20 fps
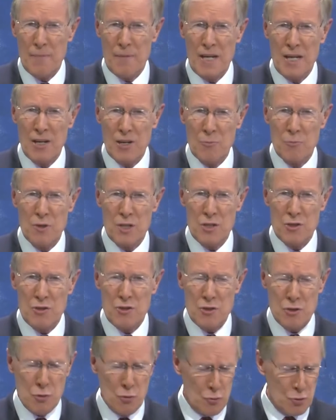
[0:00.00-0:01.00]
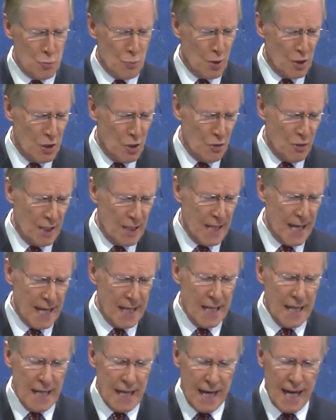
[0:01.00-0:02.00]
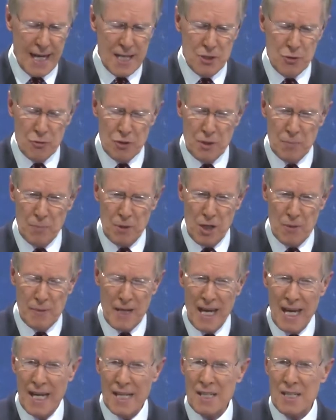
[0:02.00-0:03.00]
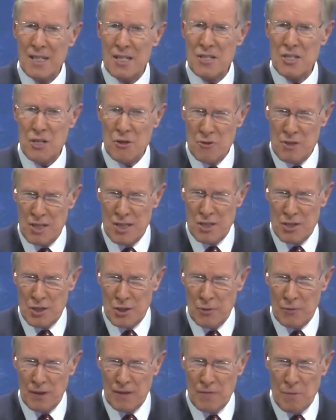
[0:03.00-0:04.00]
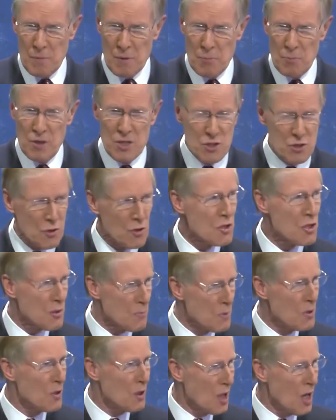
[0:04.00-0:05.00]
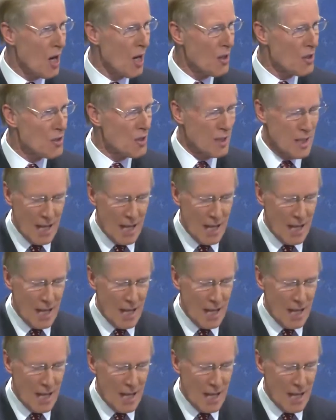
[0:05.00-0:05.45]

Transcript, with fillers: here in Prince George Schools where you can get a high school diploma and an associate's degree from the Prince George's Community College. And